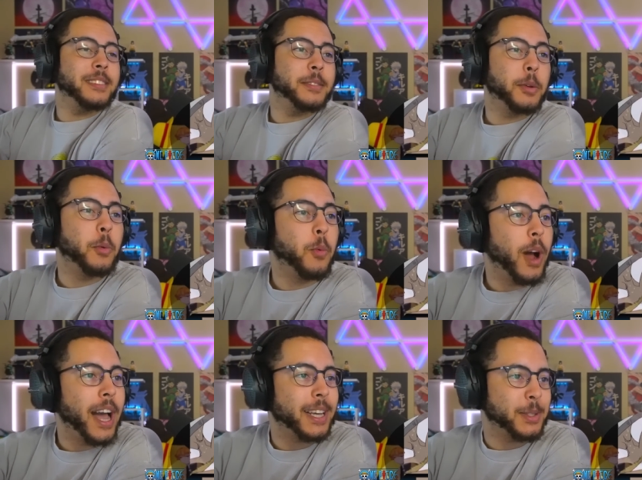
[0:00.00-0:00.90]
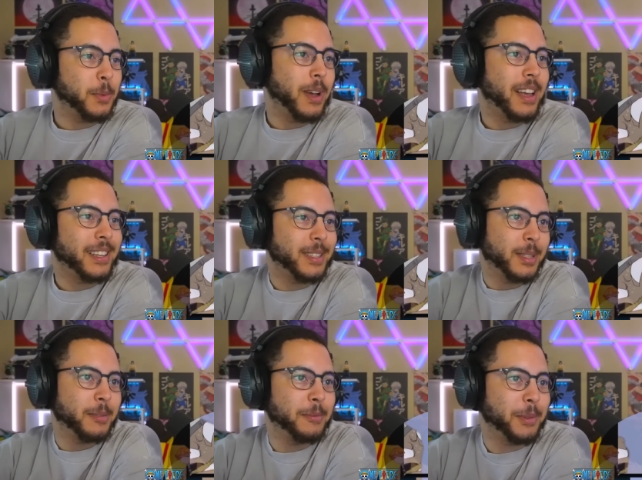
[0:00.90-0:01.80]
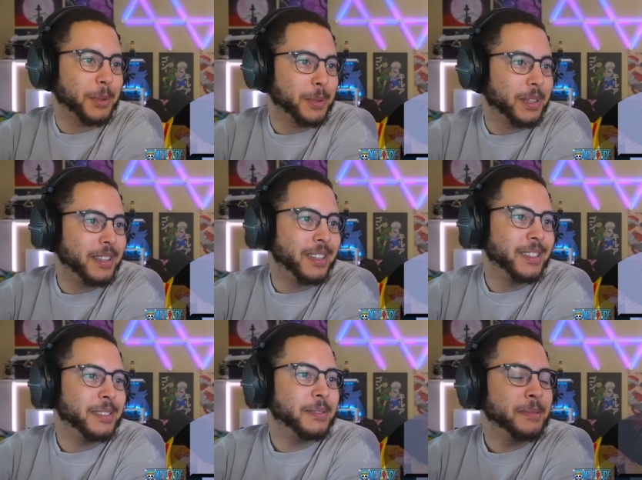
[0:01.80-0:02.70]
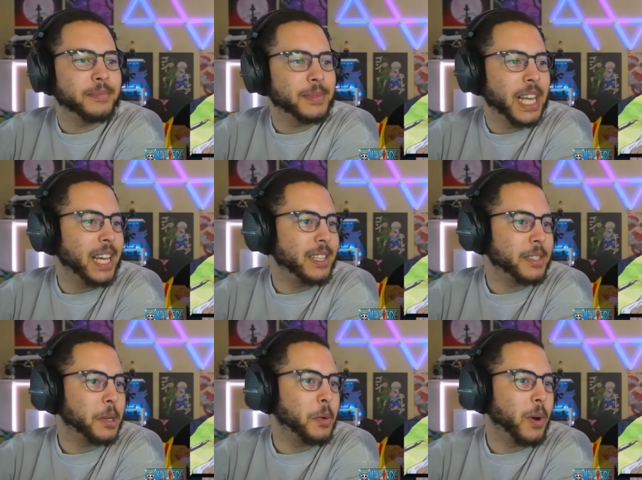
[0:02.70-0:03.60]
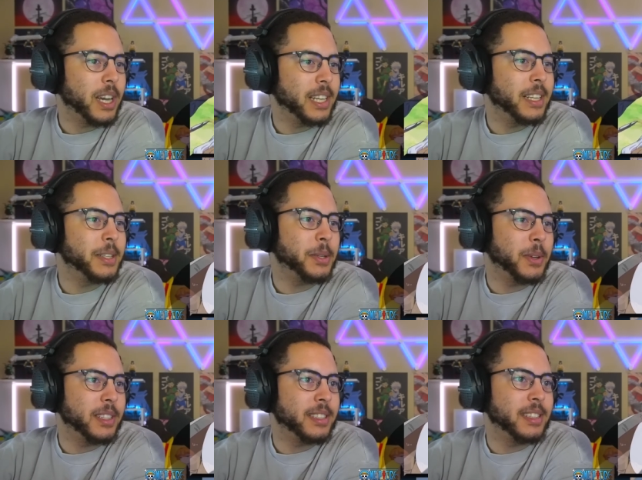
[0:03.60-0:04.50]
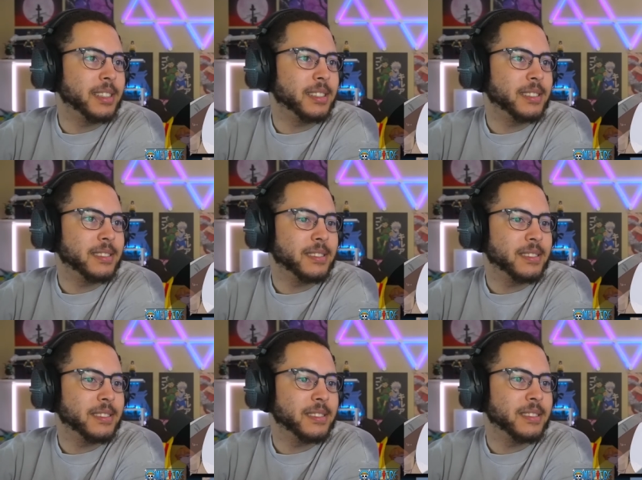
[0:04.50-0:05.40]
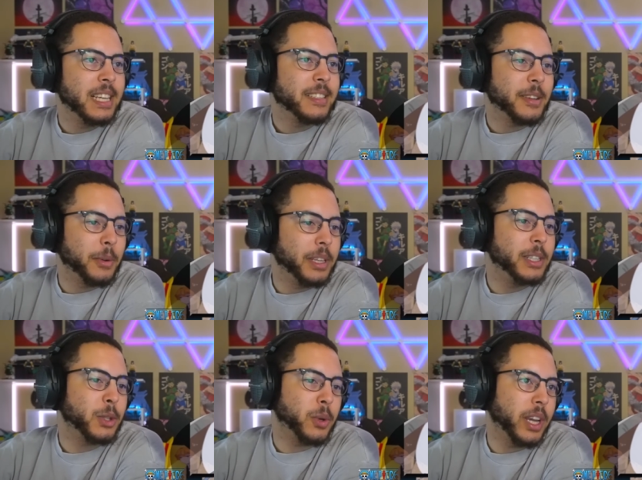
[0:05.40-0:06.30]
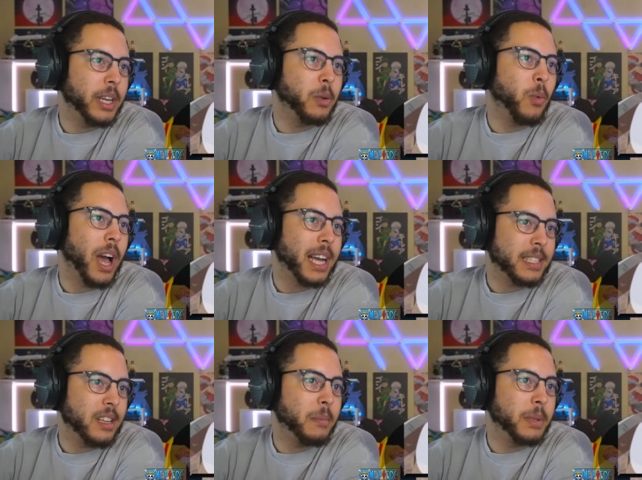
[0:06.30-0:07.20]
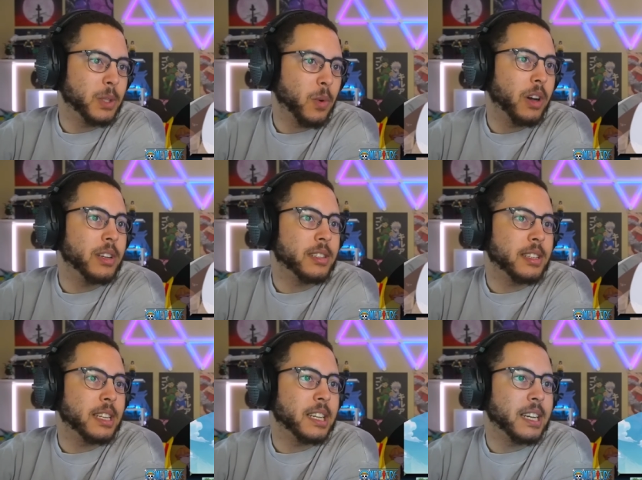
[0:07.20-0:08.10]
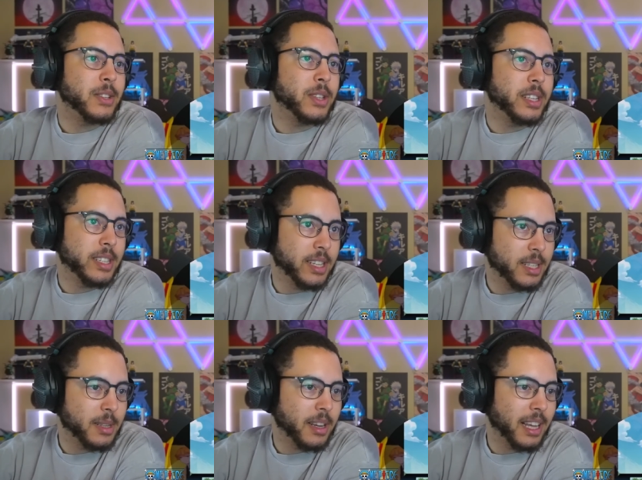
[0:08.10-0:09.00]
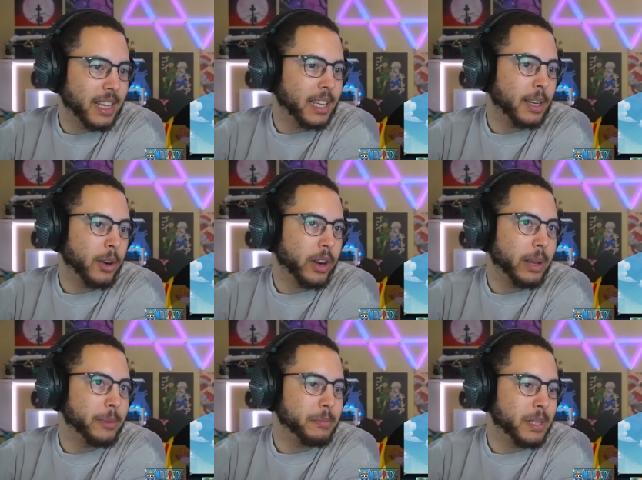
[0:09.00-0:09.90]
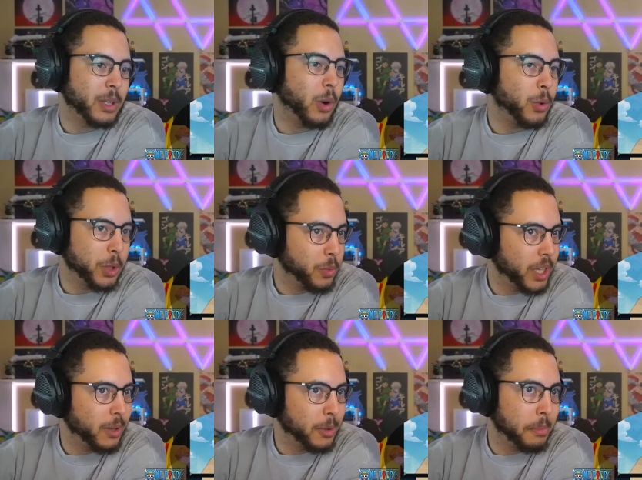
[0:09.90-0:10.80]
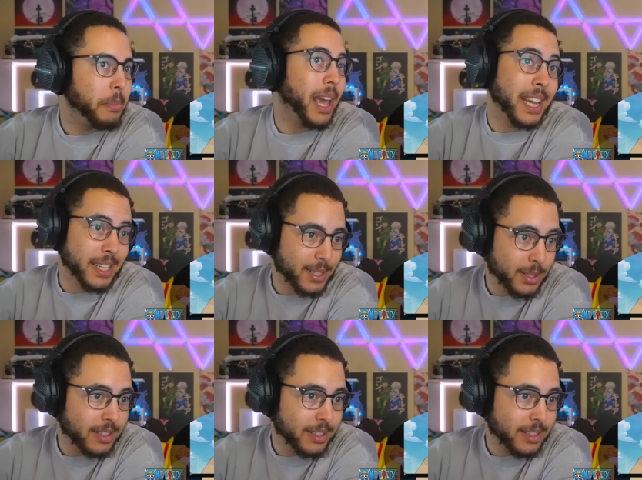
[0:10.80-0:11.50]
the wax wax fruit, huh? That is quite interesting. So he just created wax dummies while his uh, assistant, I think her name was Miss Golden Week, would paint